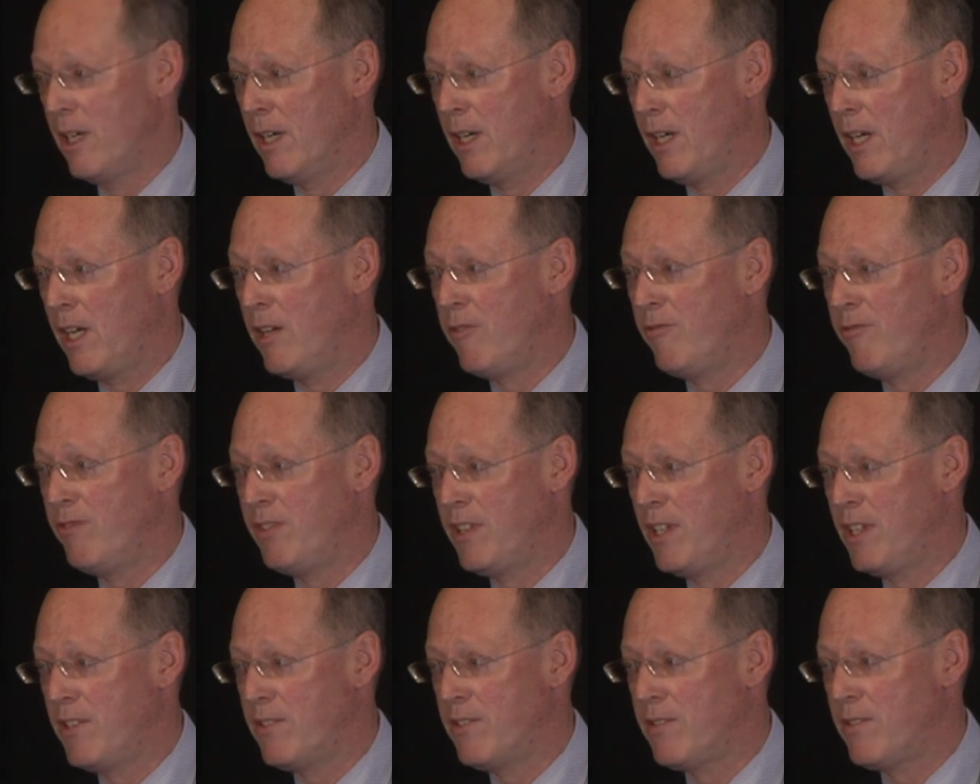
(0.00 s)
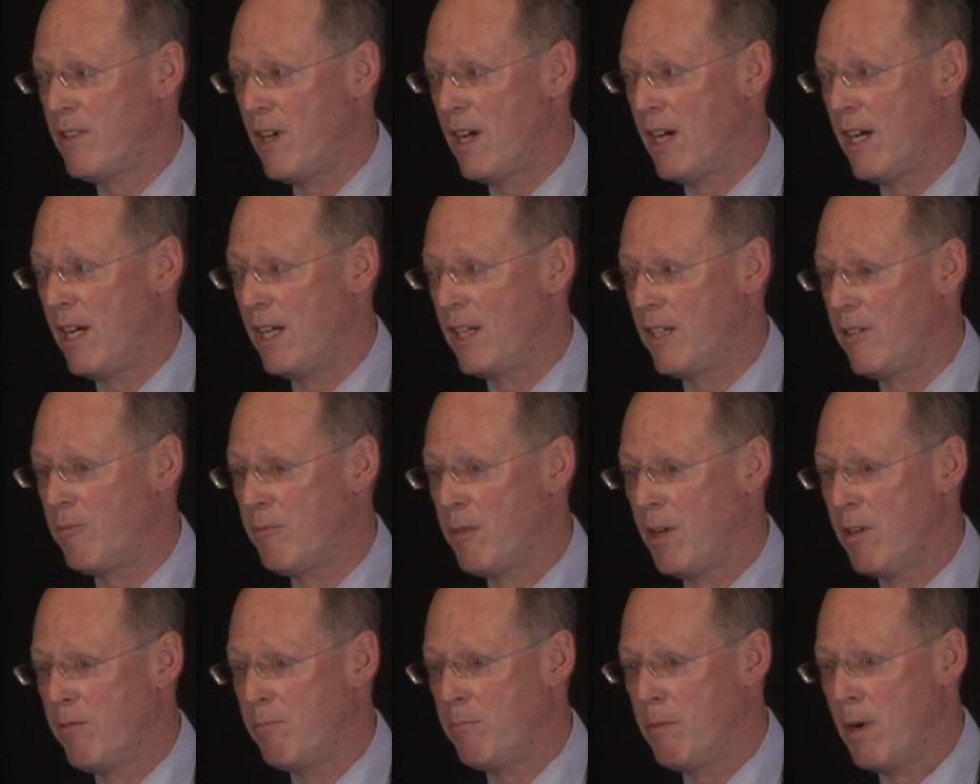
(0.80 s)
Infants dying
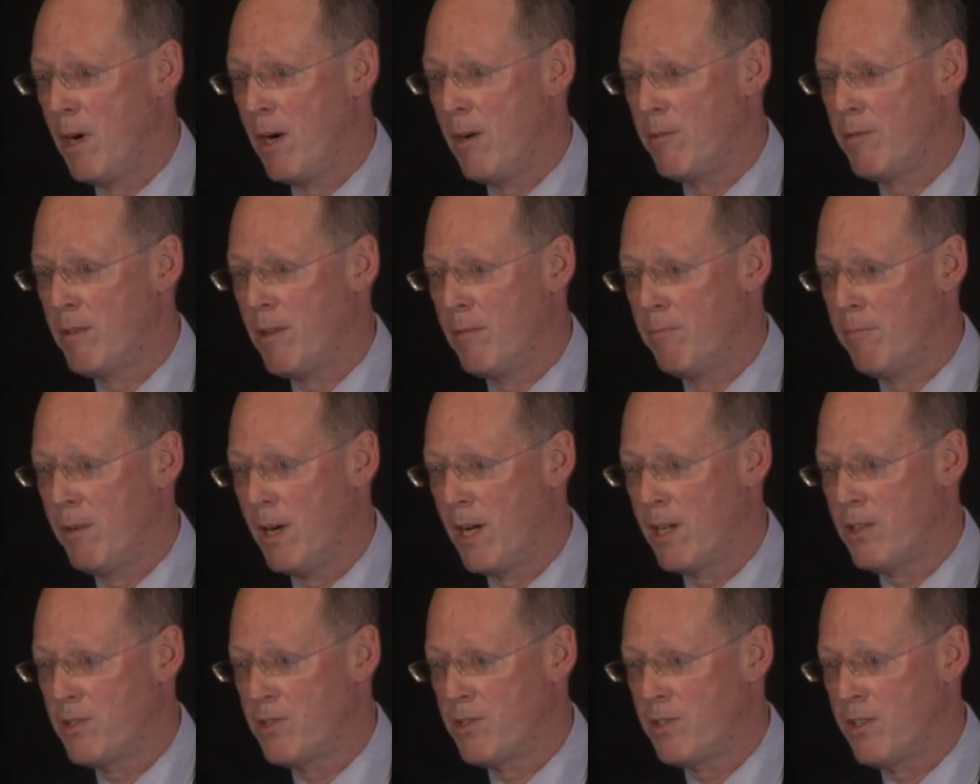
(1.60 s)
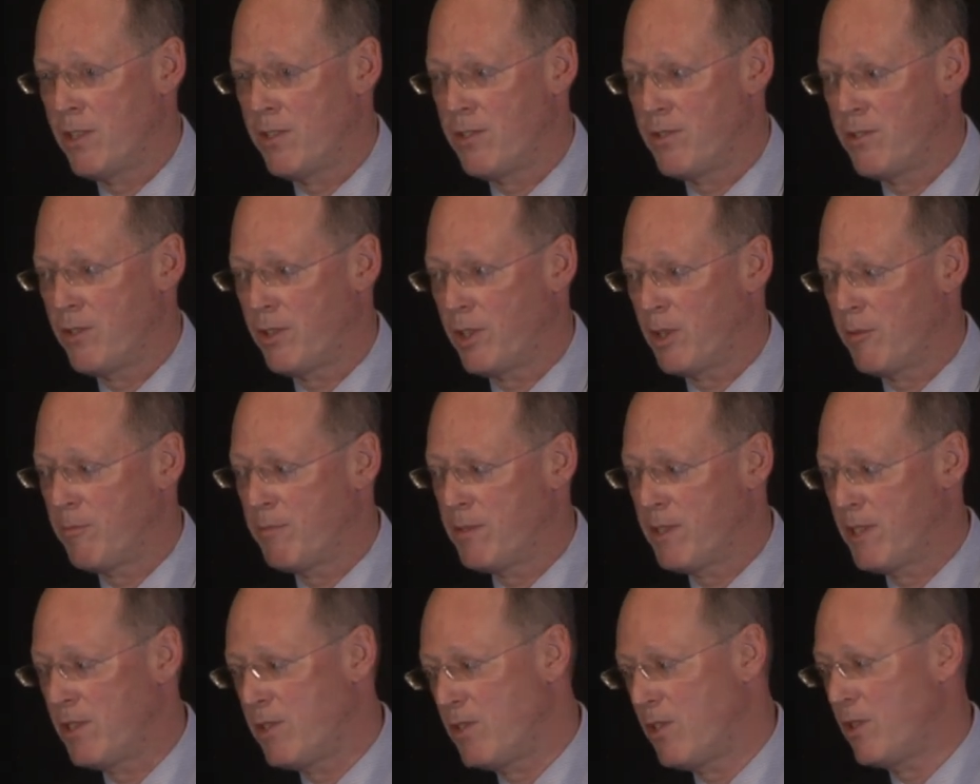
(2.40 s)
of botched
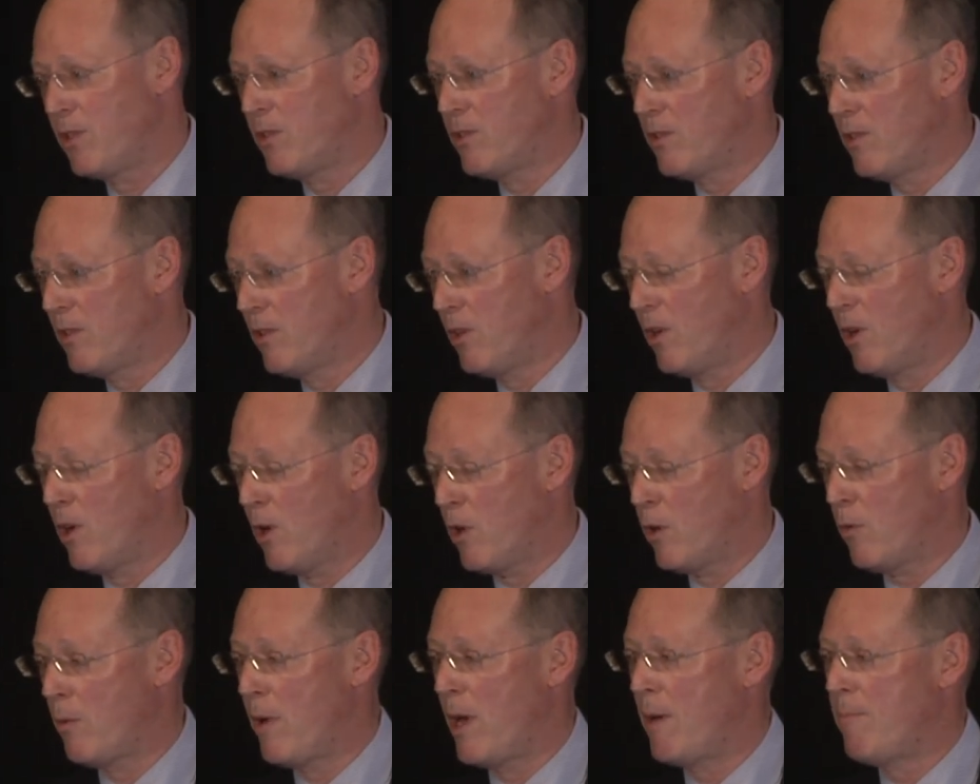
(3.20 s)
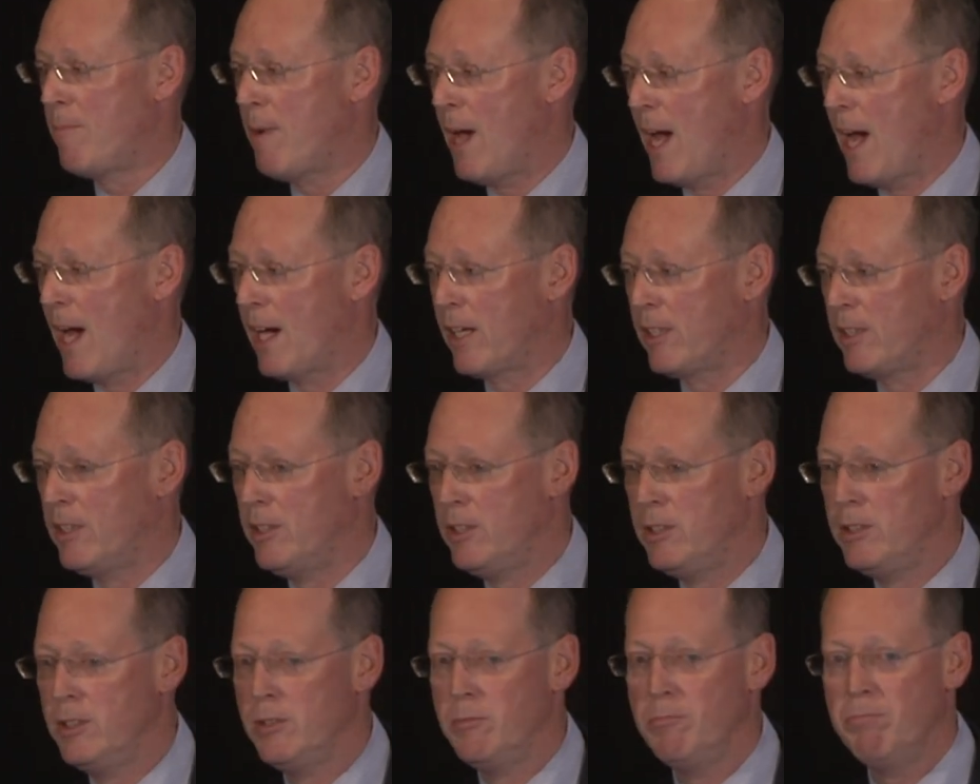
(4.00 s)
circumcision all the way back,
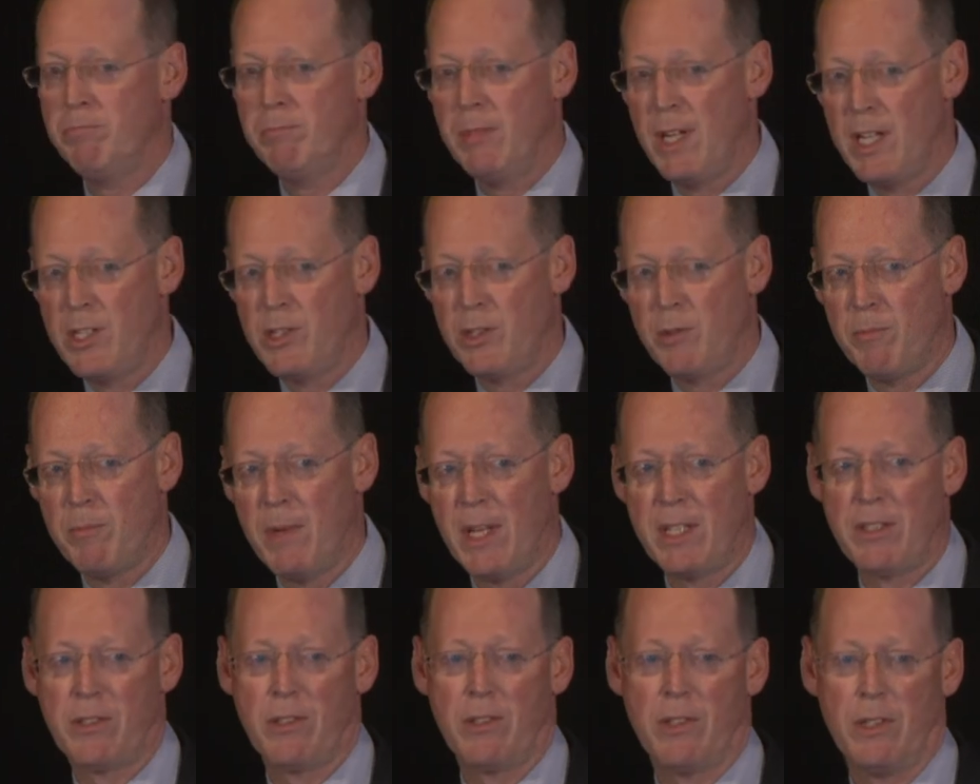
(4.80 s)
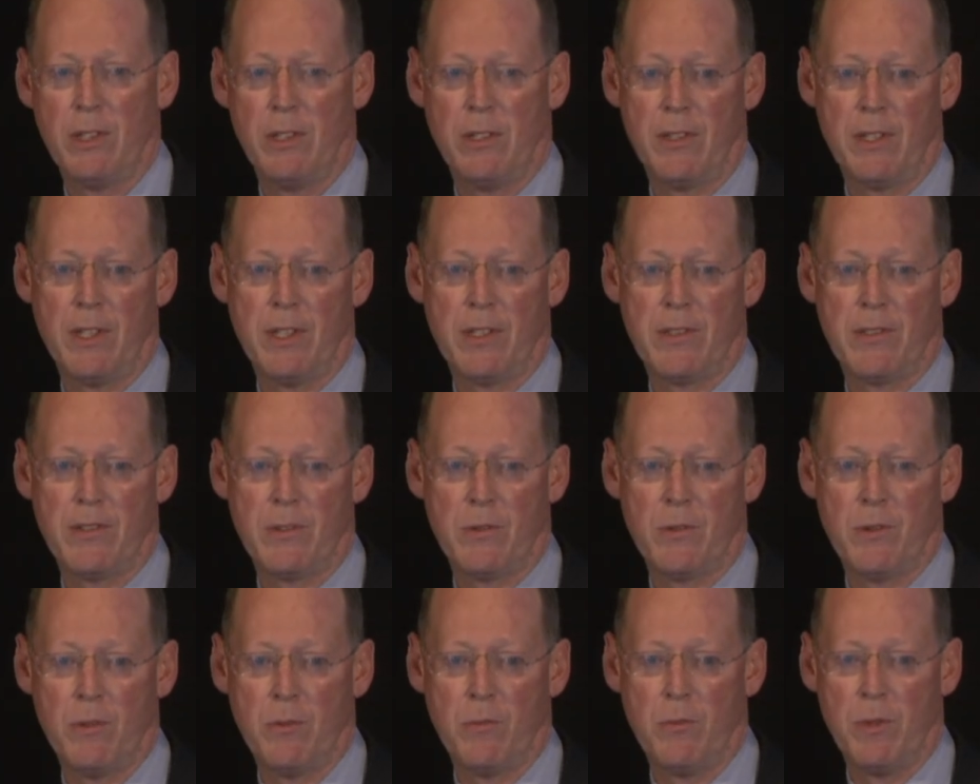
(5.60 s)
major mental illness
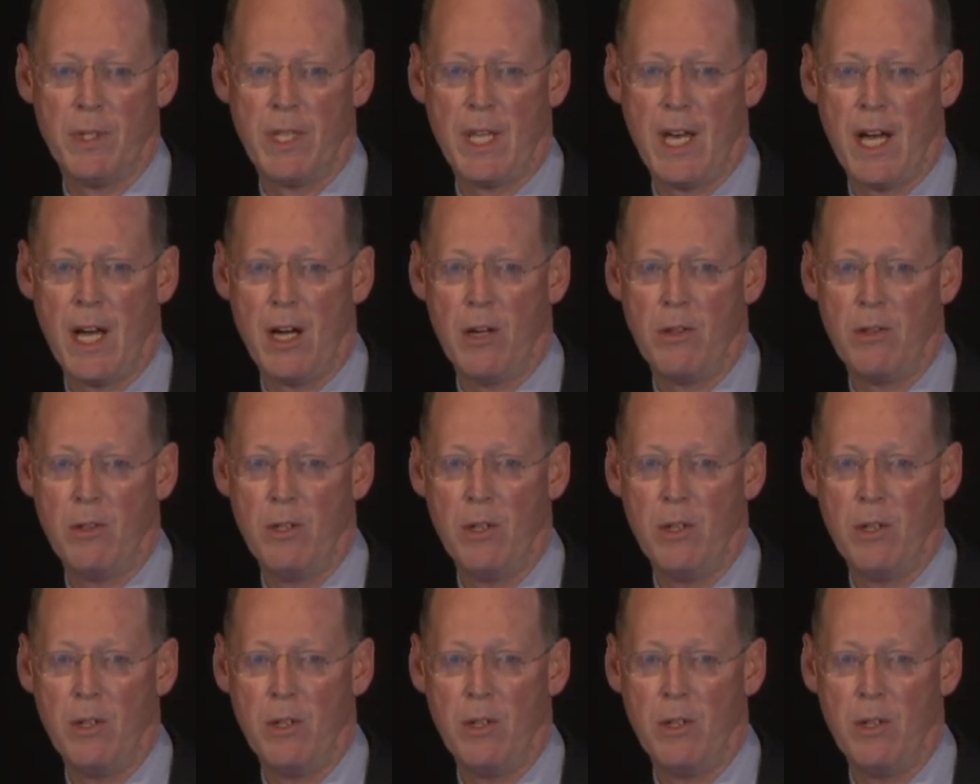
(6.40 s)
without